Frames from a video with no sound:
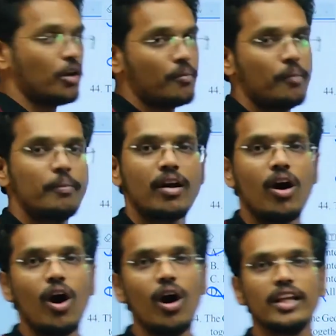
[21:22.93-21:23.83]
to remember
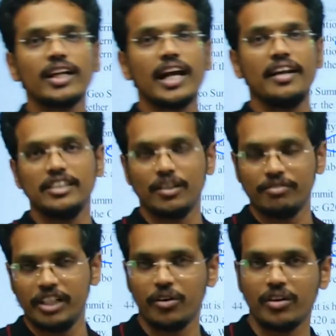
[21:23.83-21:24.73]
all the countries of
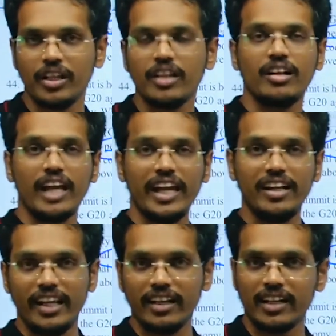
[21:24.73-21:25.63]
G20,
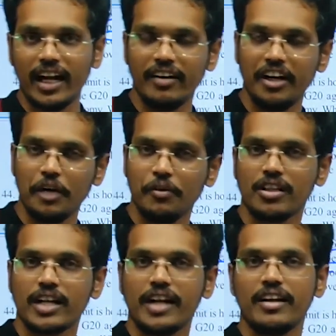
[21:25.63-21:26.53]
19
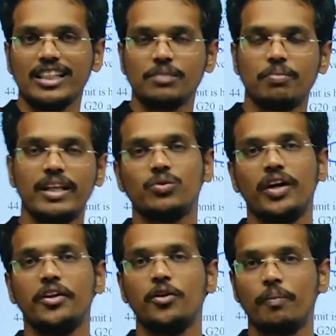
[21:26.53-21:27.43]
individual countries plus
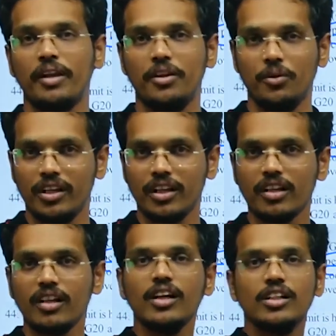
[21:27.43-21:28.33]
one European Union.
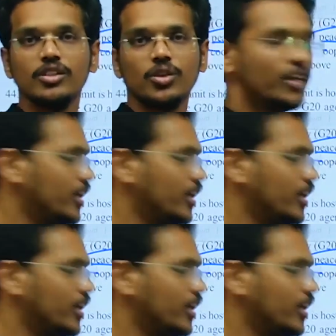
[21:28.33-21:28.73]
So